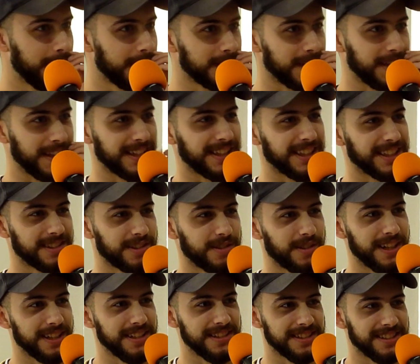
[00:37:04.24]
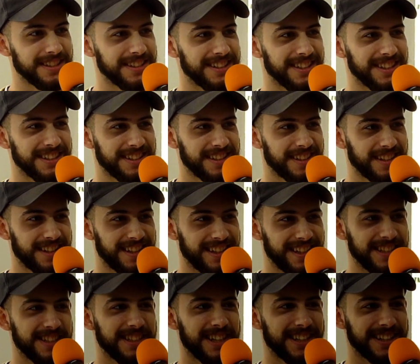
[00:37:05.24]
So, like, that's crazy that
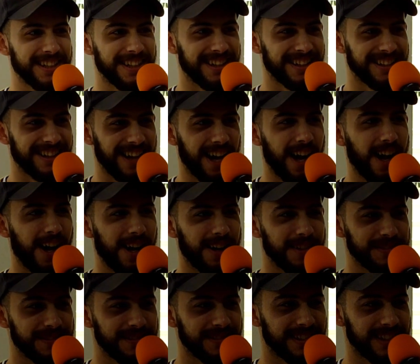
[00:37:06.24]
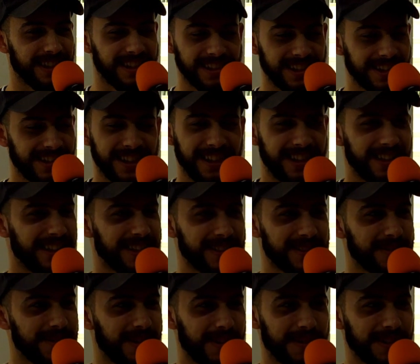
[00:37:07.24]
he had half. Like, yeah, that's
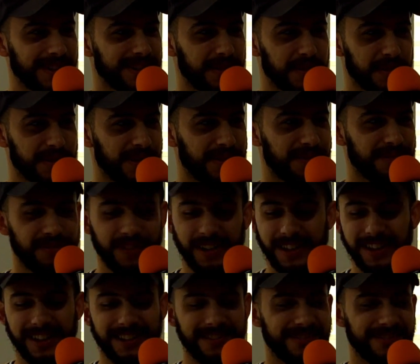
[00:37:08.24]
no wonder he was so fucking